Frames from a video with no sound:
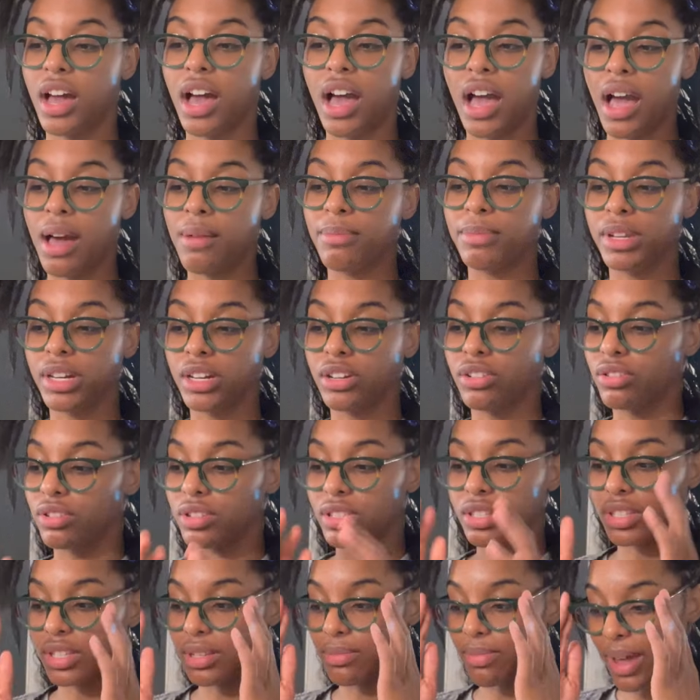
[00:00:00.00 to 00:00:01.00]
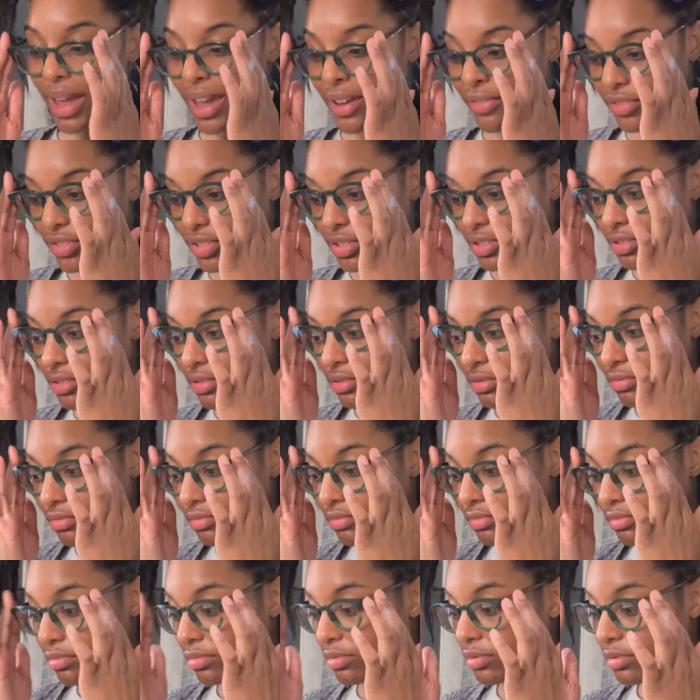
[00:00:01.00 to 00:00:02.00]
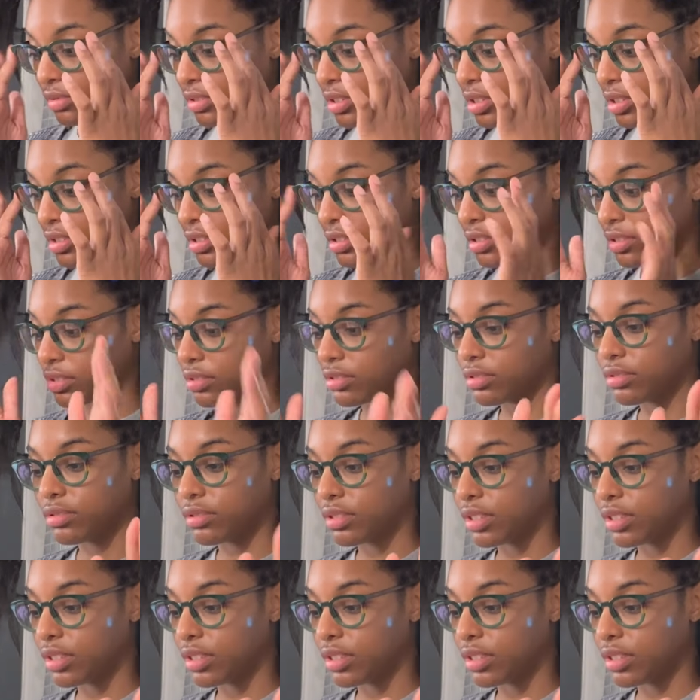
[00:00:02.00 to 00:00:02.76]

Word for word: I'm gonna go to sleep after because